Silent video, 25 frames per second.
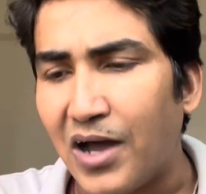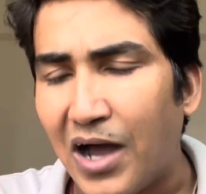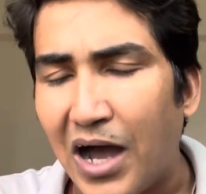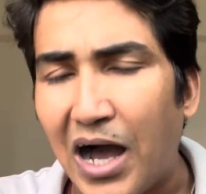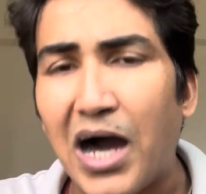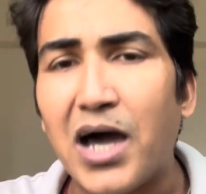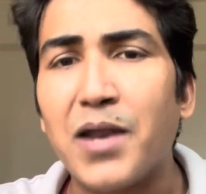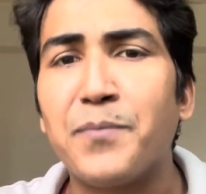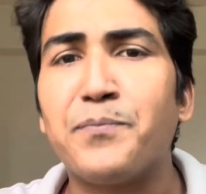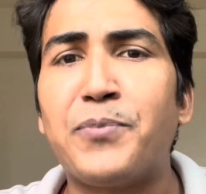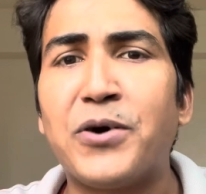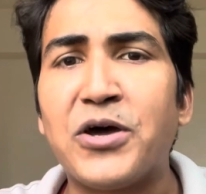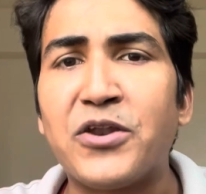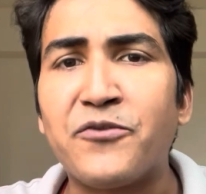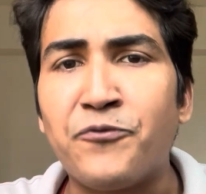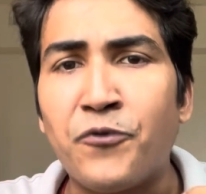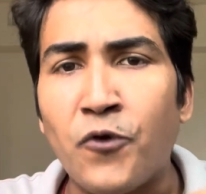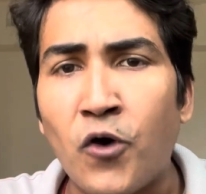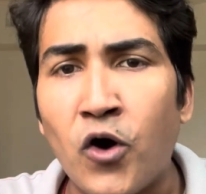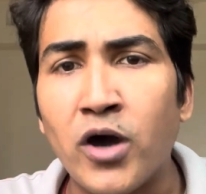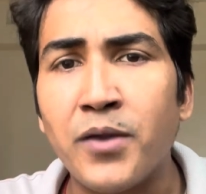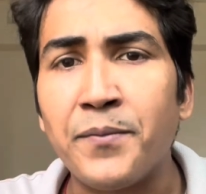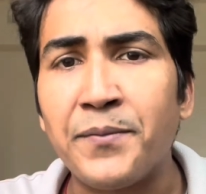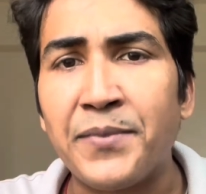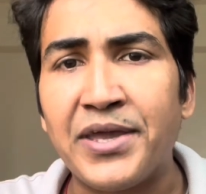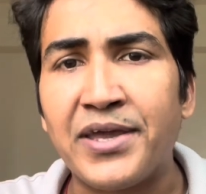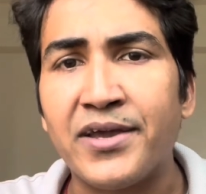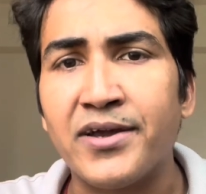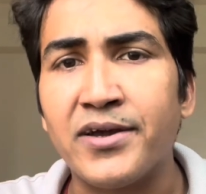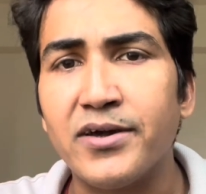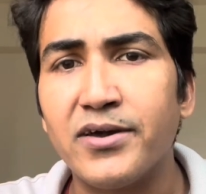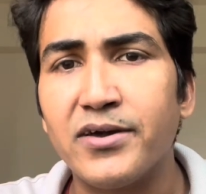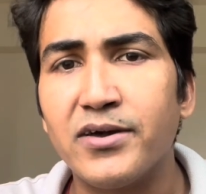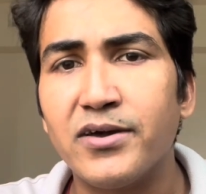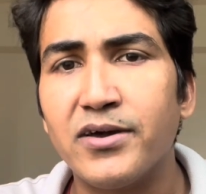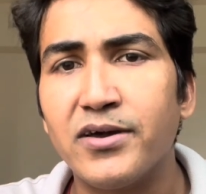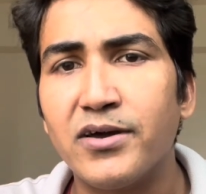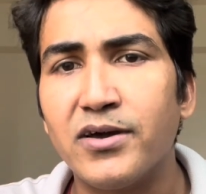are performing
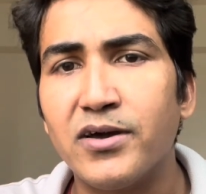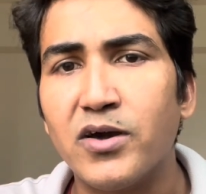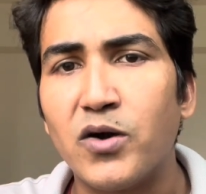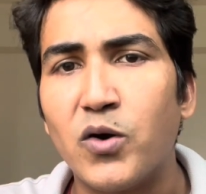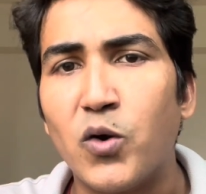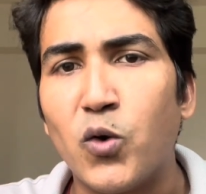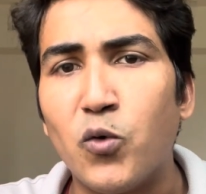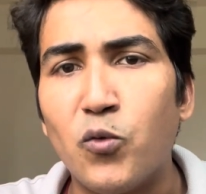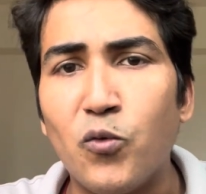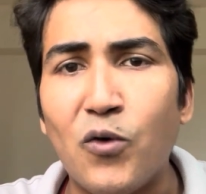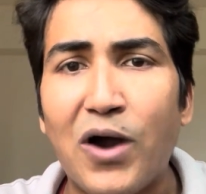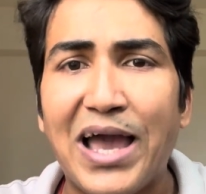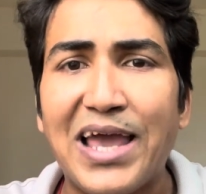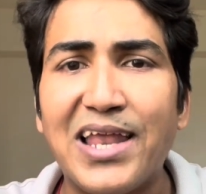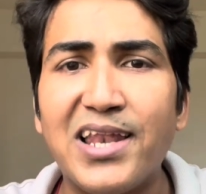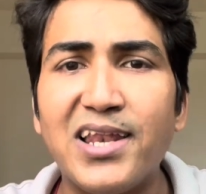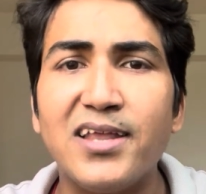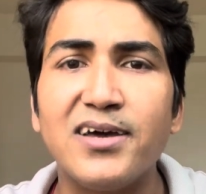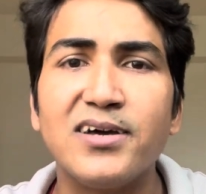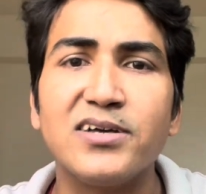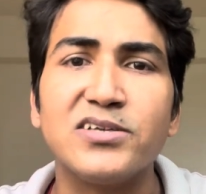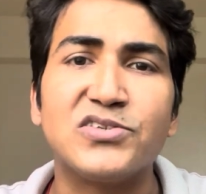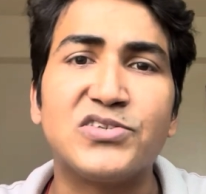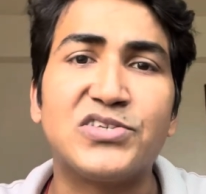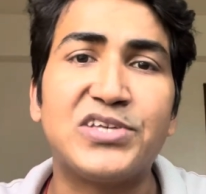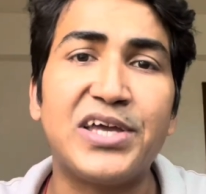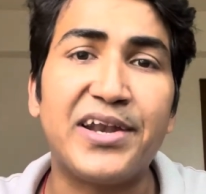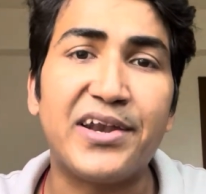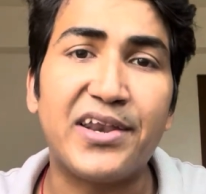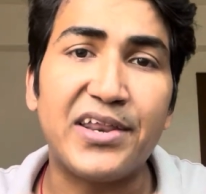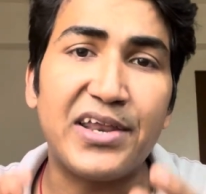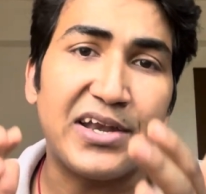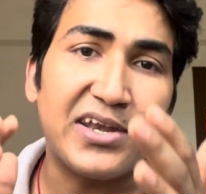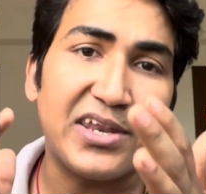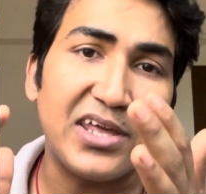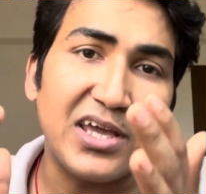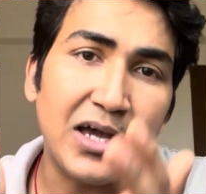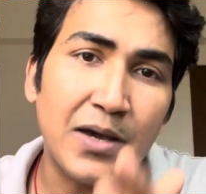while
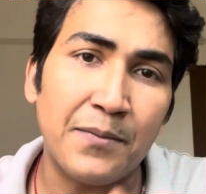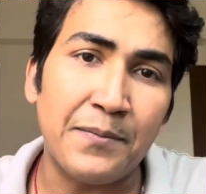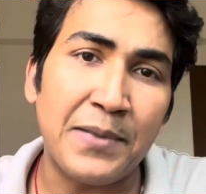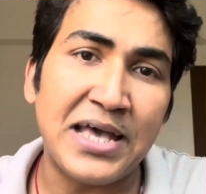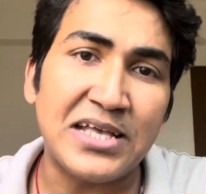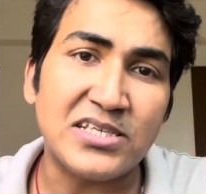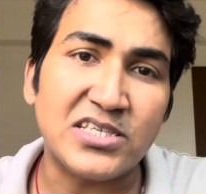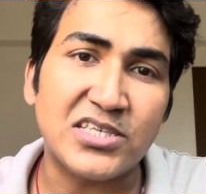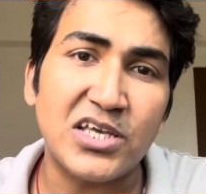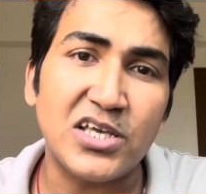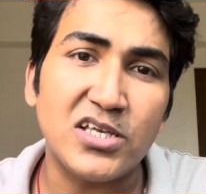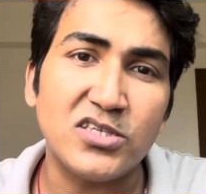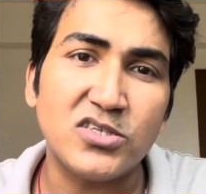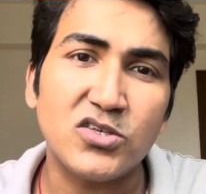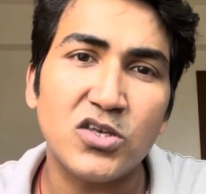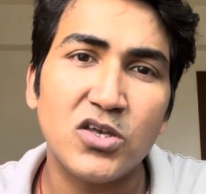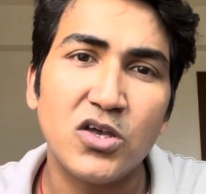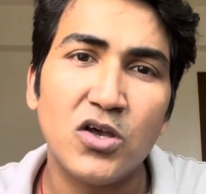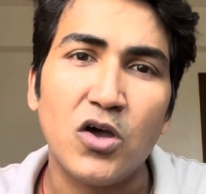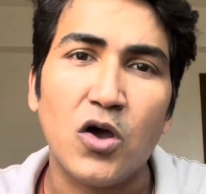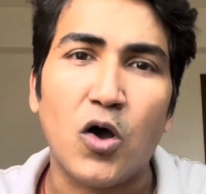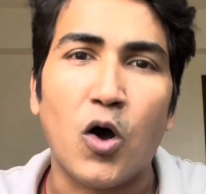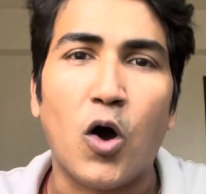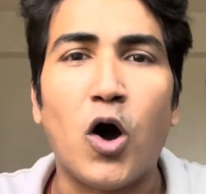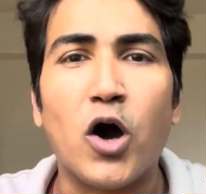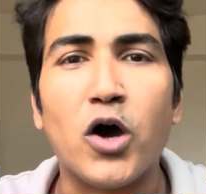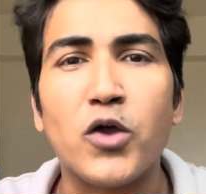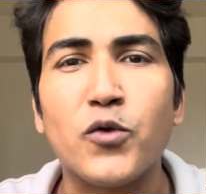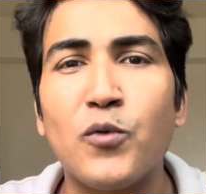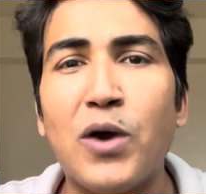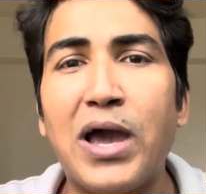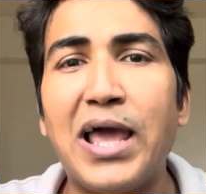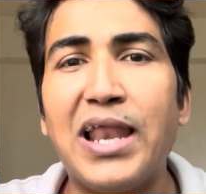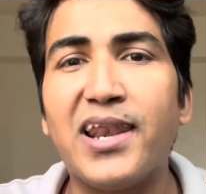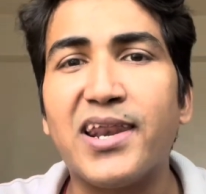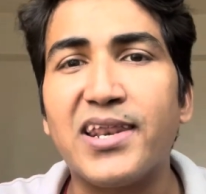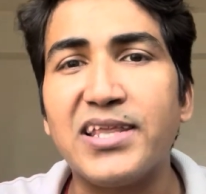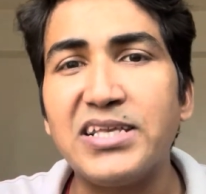generating a message or
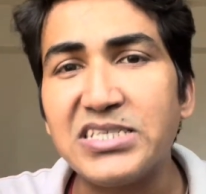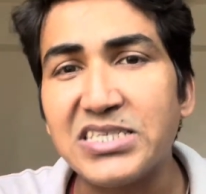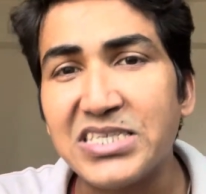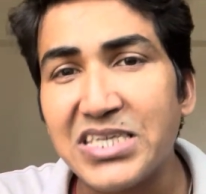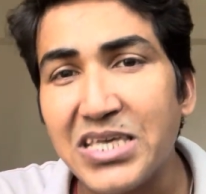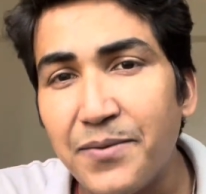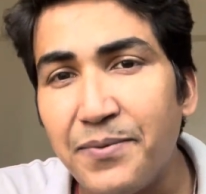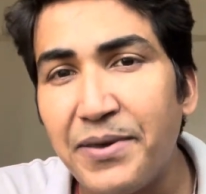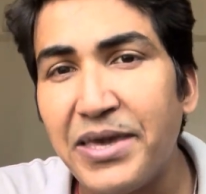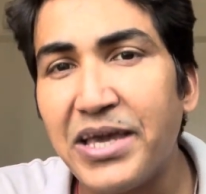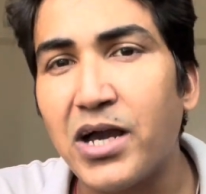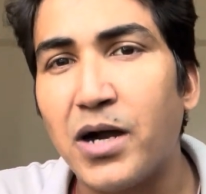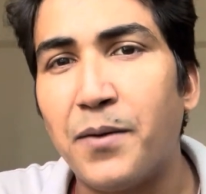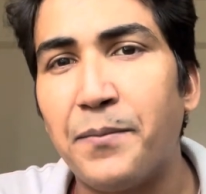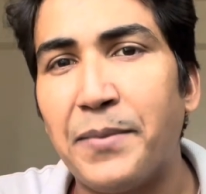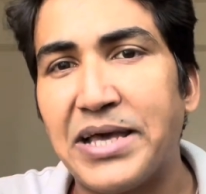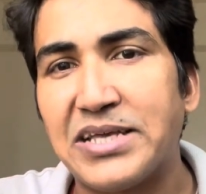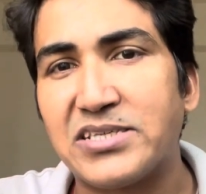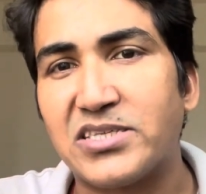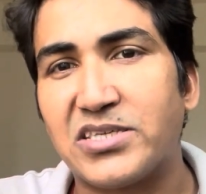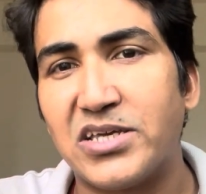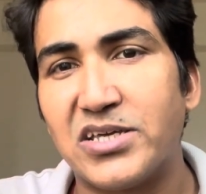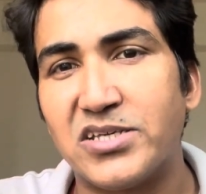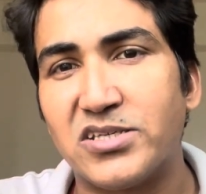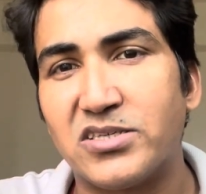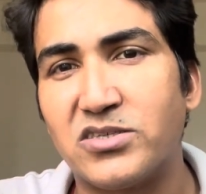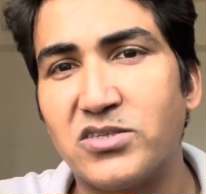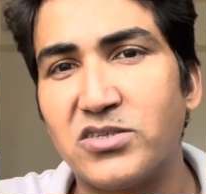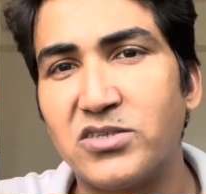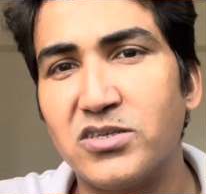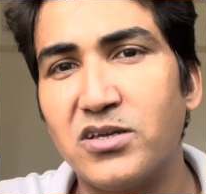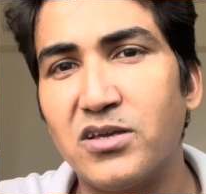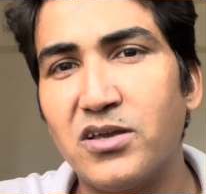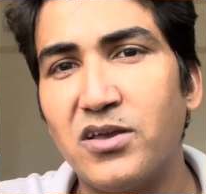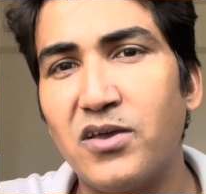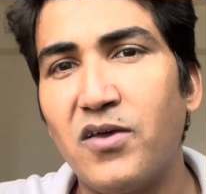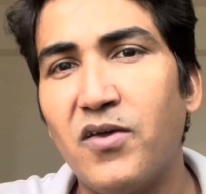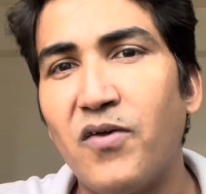while receiving a message
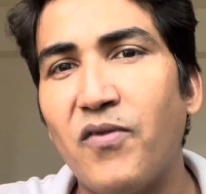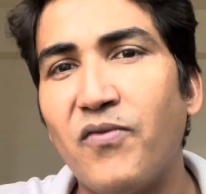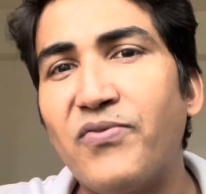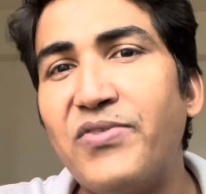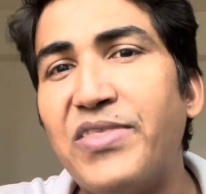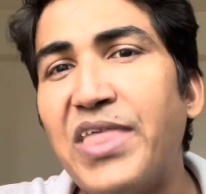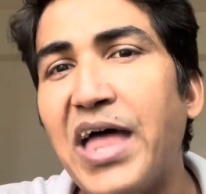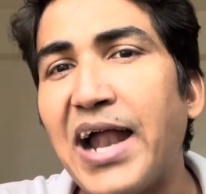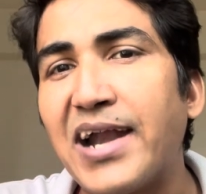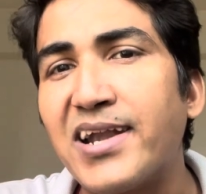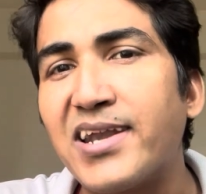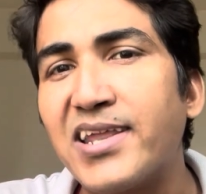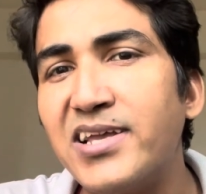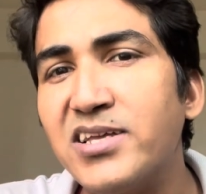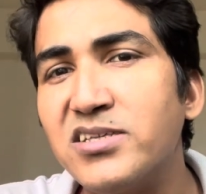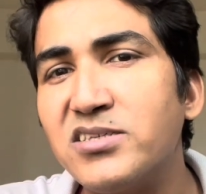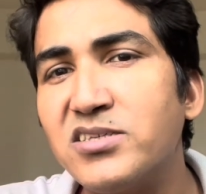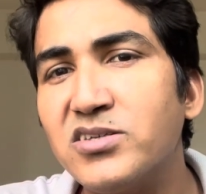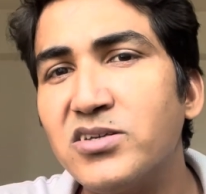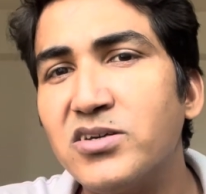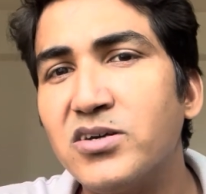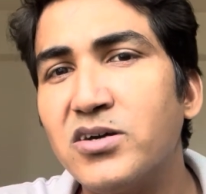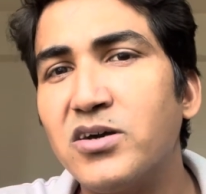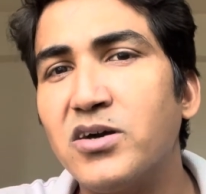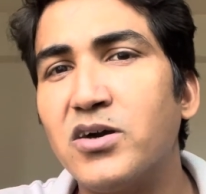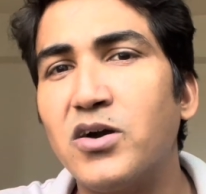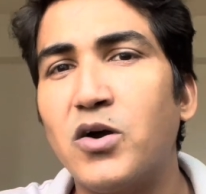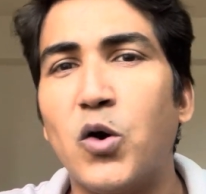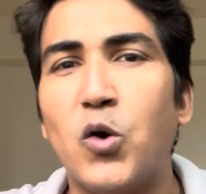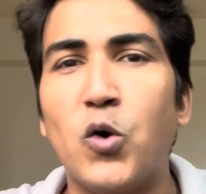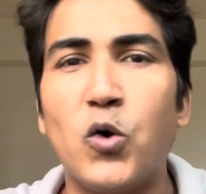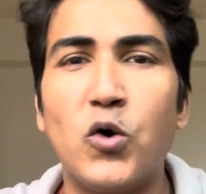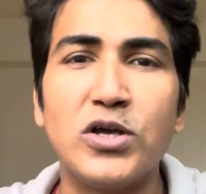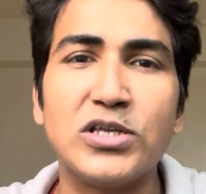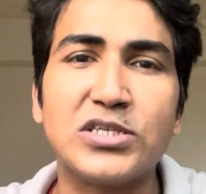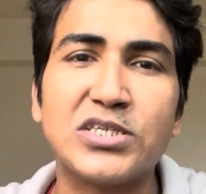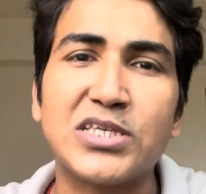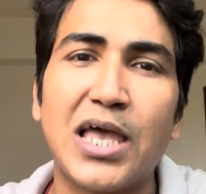that is
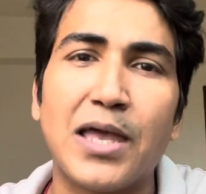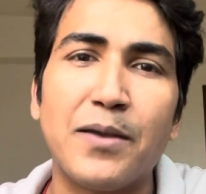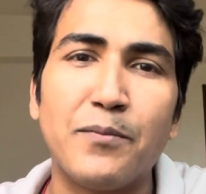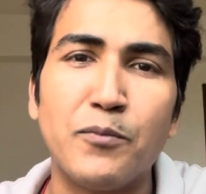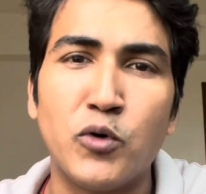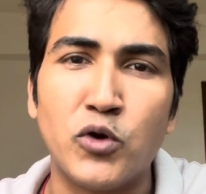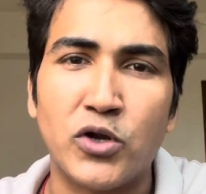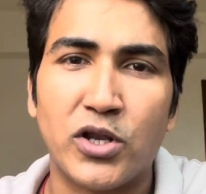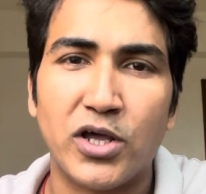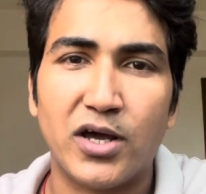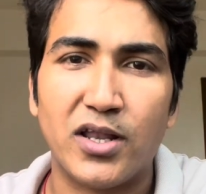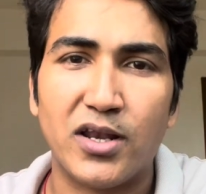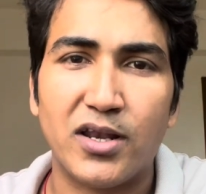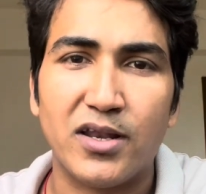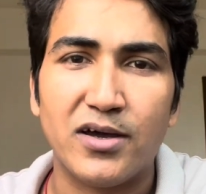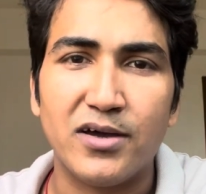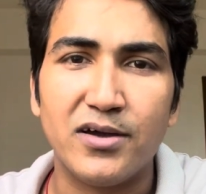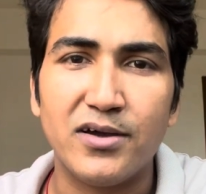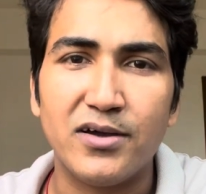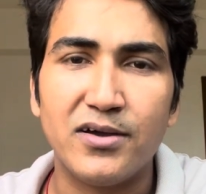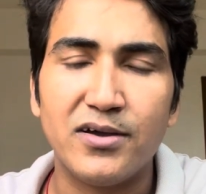OSI module.